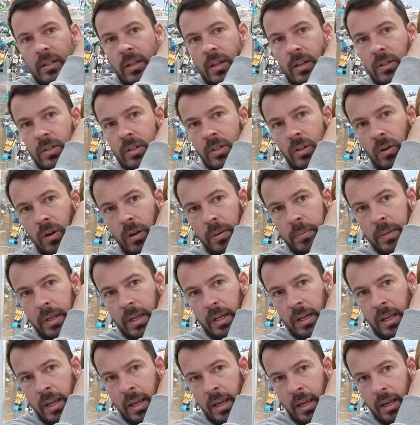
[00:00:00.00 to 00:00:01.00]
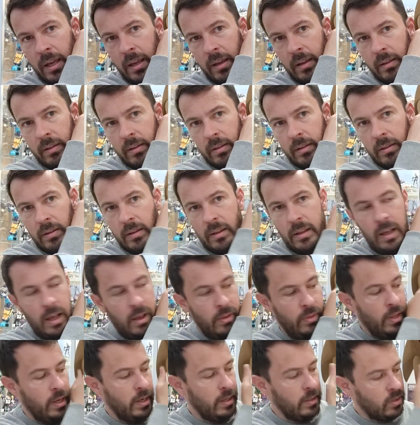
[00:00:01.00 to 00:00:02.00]
So it's got him in here.
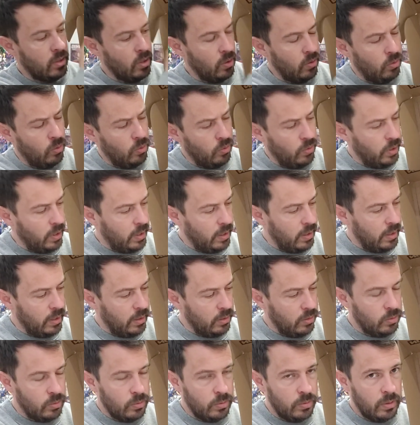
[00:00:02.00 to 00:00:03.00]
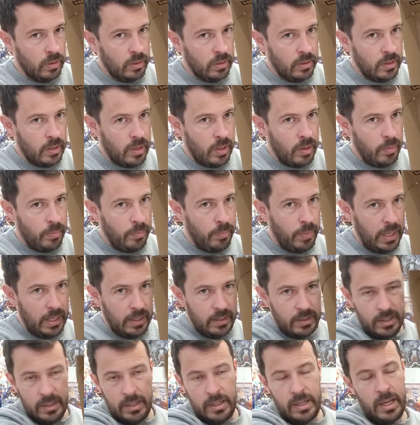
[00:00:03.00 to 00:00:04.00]
and then it's got all the little
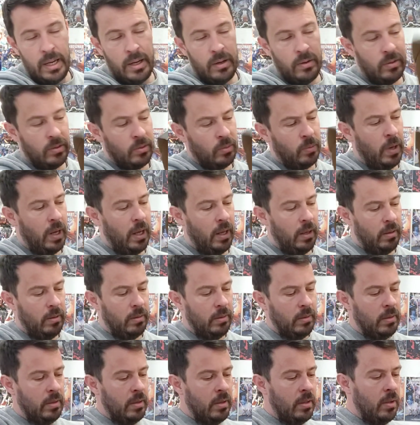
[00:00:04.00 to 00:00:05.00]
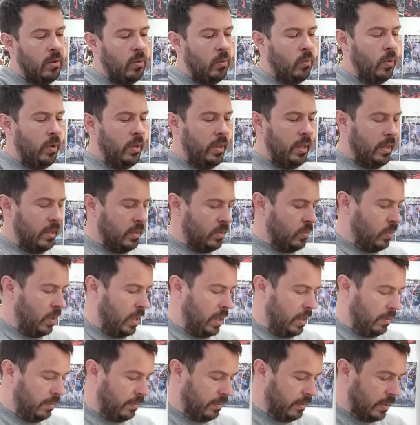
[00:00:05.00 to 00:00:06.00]
bits in here as well with it as
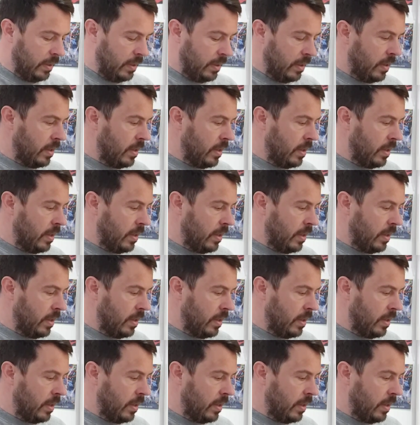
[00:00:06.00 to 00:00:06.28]
well.